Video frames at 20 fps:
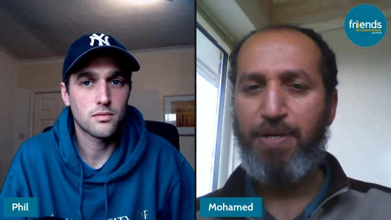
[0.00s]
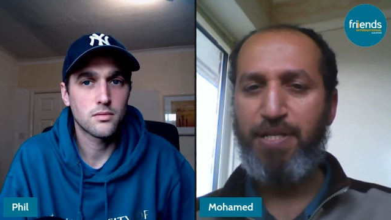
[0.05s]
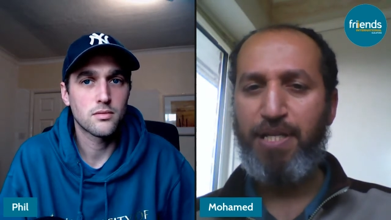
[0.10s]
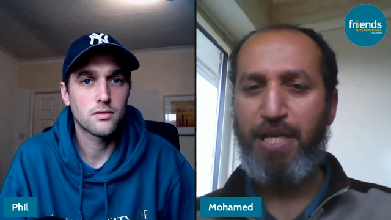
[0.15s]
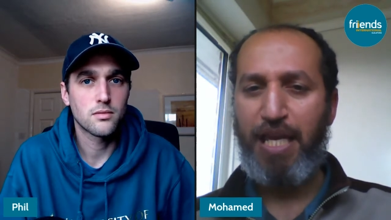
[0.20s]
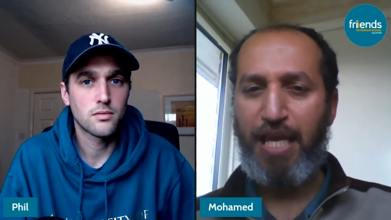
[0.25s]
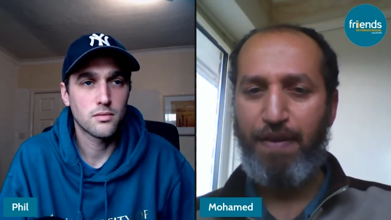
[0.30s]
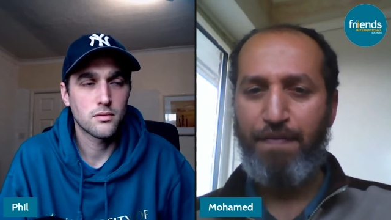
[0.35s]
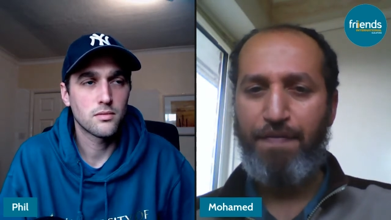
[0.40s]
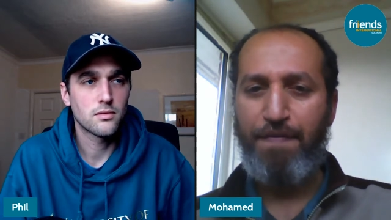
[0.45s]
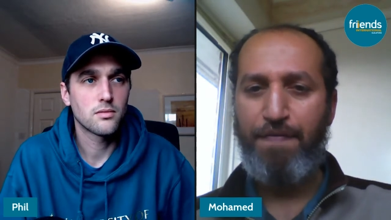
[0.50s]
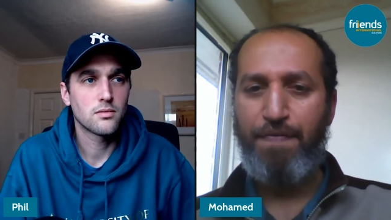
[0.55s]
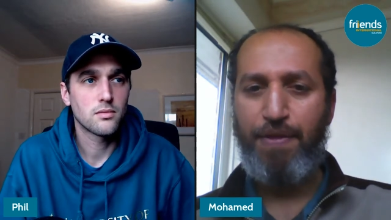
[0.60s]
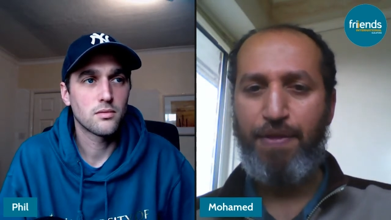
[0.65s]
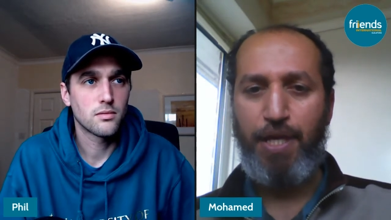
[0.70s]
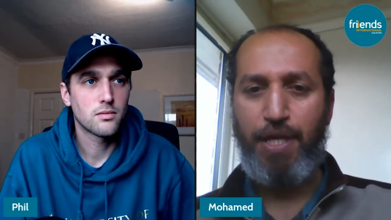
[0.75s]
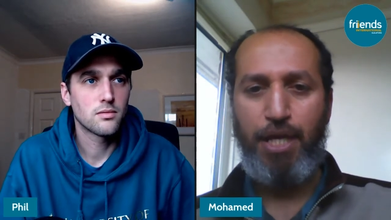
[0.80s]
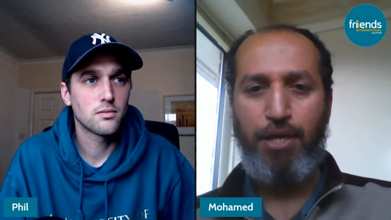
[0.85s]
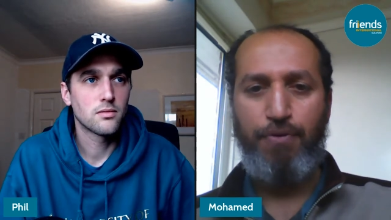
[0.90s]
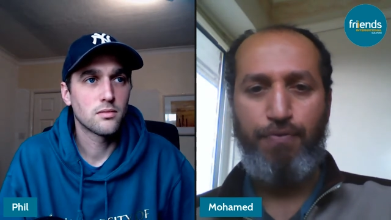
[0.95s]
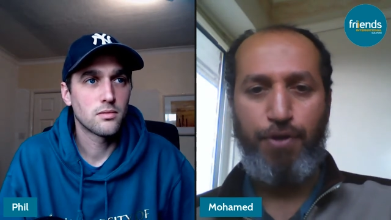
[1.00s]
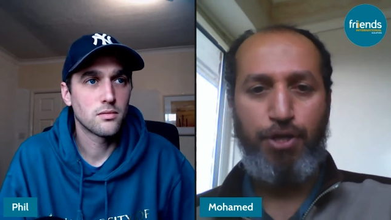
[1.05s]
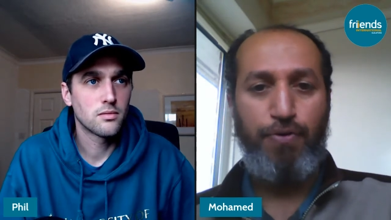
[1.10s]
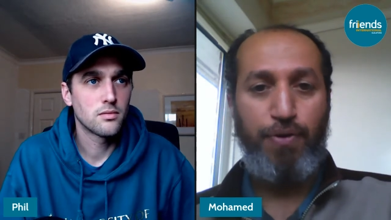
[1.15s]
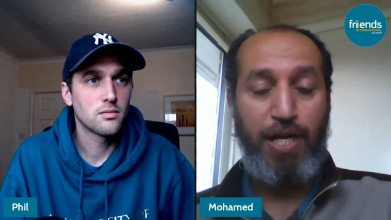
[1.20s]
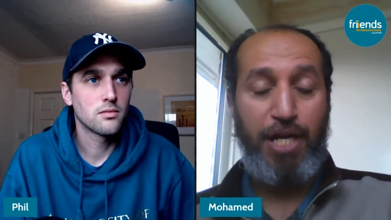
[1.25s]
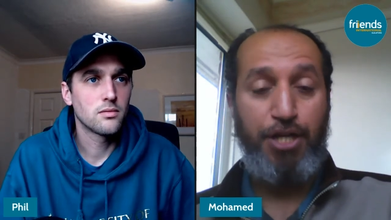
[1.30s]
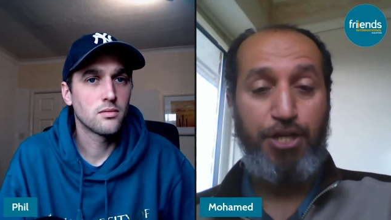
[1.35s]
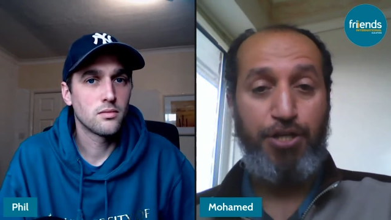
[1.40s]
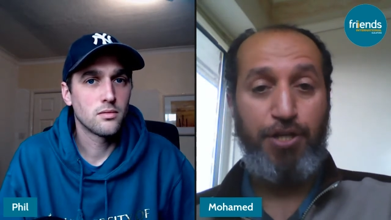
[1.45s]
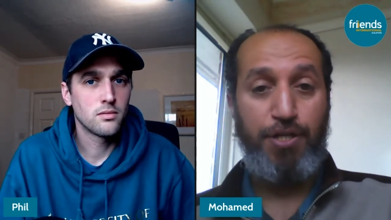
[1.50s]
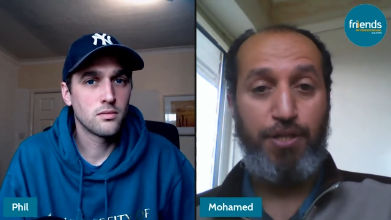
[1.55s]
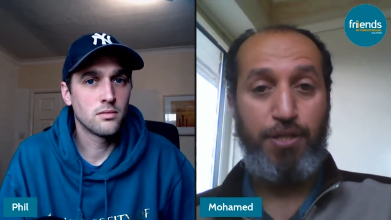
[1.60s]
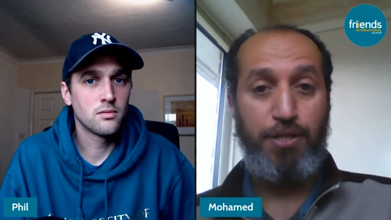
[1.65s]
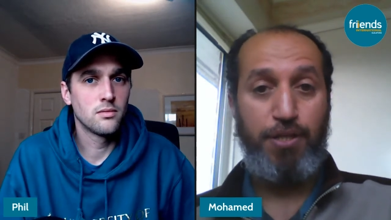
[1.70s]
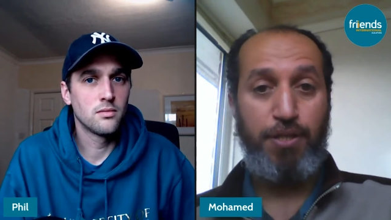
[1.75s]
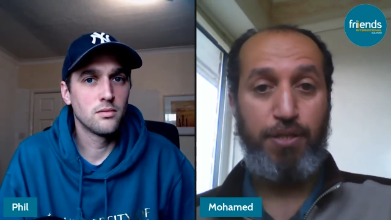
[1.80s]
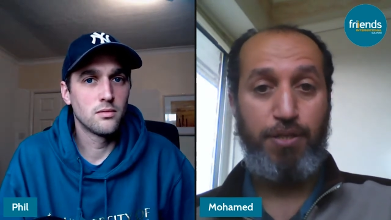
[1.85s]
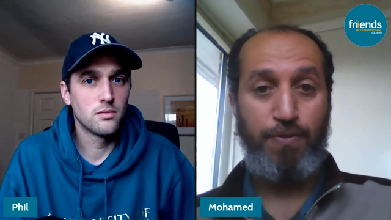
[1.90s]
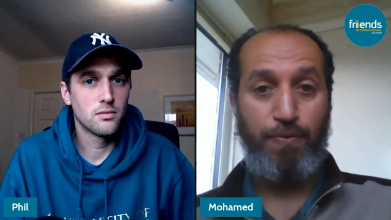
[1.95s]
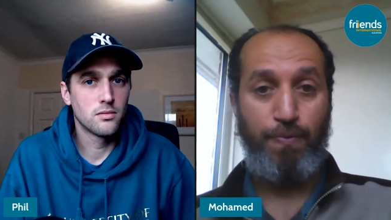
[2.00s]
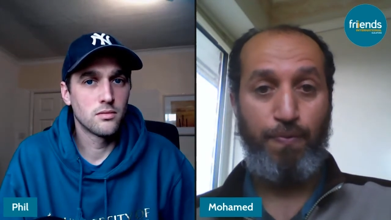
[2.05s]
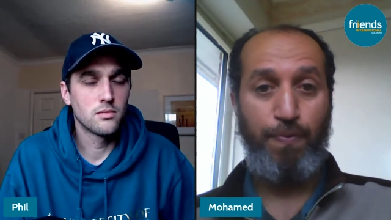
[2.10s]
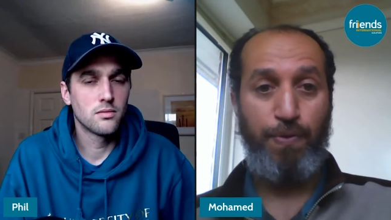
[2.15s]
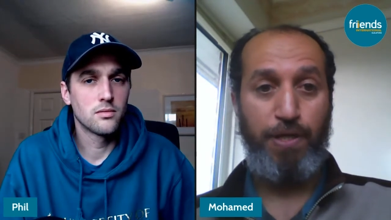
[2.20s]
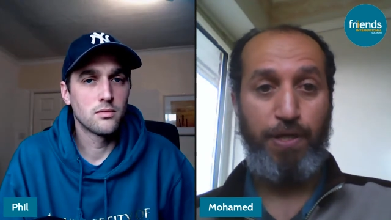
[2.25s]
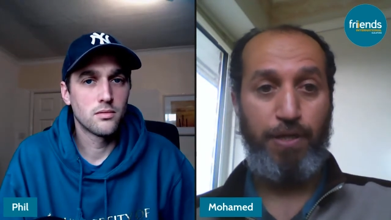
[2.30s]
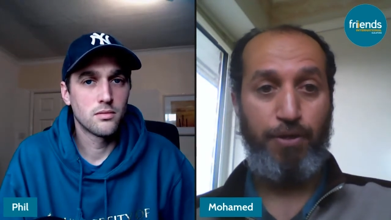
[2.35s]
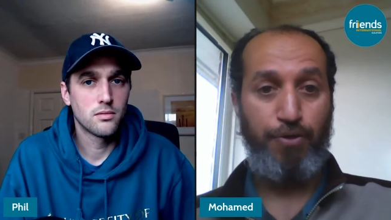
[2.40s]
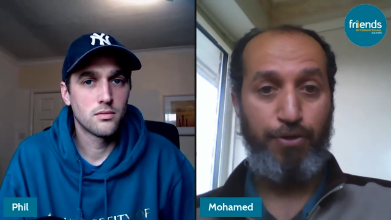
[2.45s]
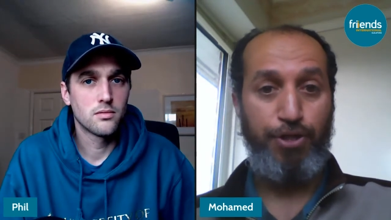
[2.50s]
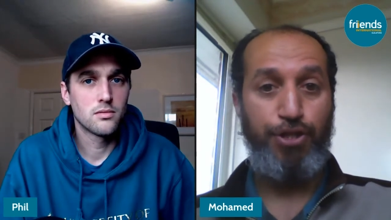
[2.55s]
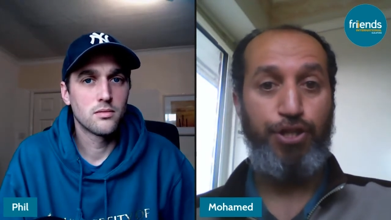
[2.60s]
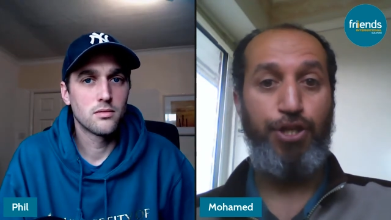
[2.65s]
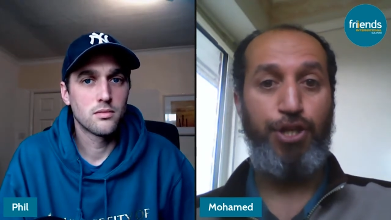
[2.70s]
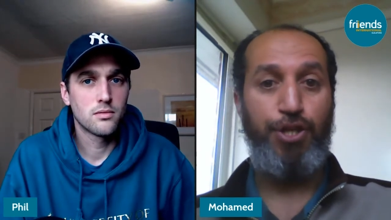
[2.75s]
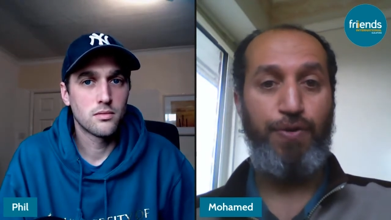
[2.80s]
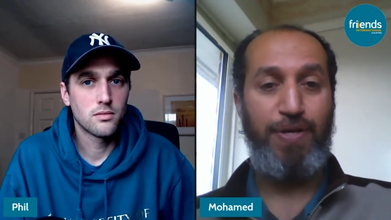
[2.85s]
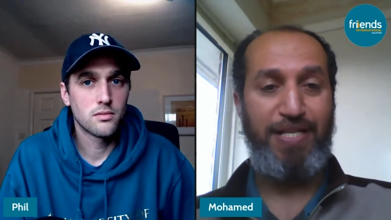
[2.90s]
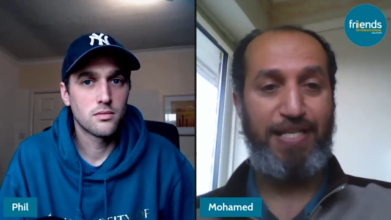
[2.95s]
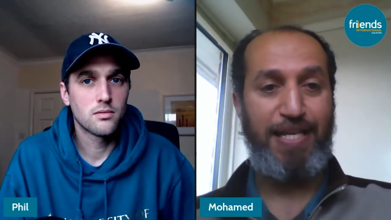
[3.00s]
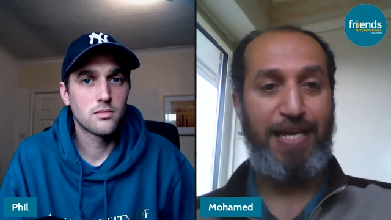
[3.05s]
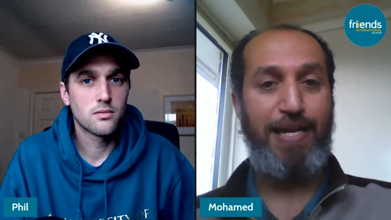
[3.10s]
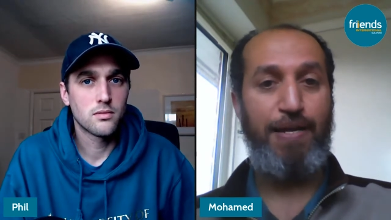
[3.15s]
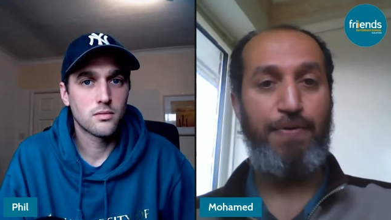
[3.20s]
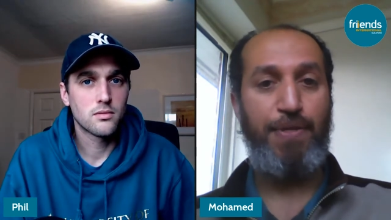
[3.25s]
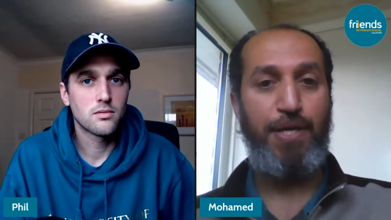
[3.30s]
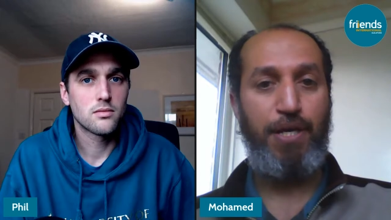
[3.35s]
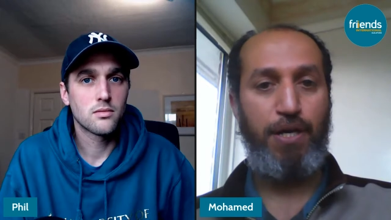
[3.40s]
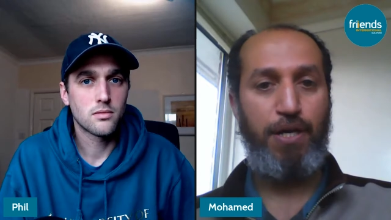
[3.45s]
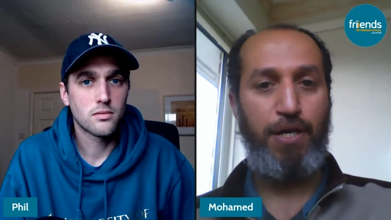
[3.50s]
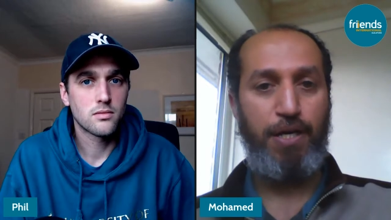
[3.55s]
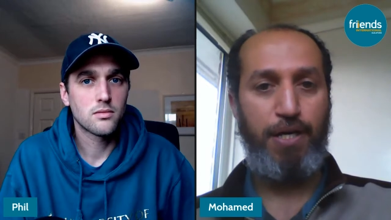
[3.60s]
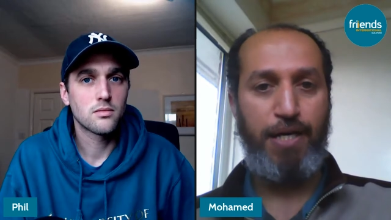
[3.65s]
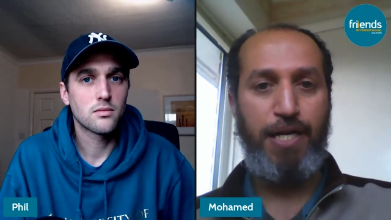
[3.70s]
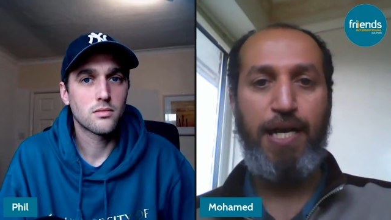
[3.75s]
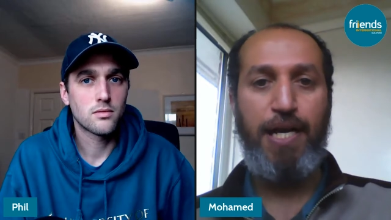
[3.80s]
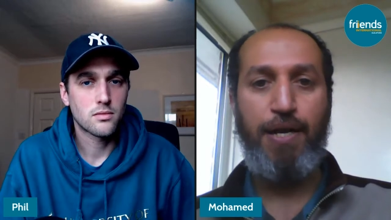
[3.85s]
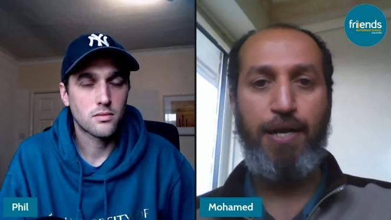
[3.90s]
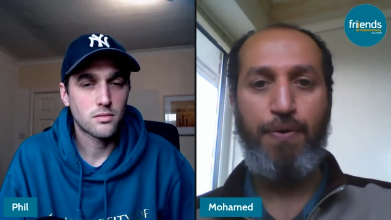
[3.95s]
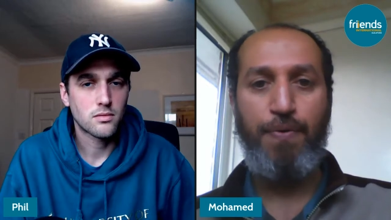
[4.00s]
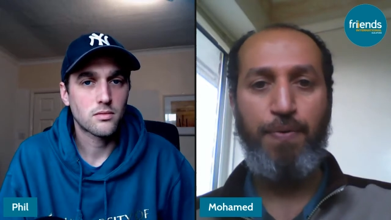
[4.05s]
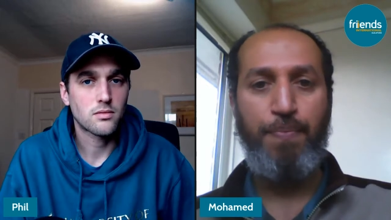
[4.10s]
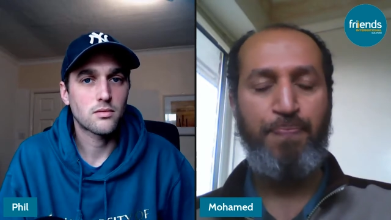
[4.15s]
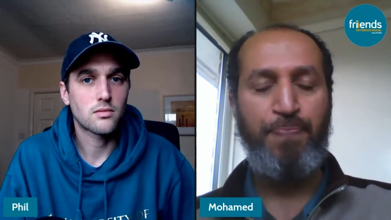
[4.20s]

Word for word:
Speaker 1: But if the regulations will continue as how they are now,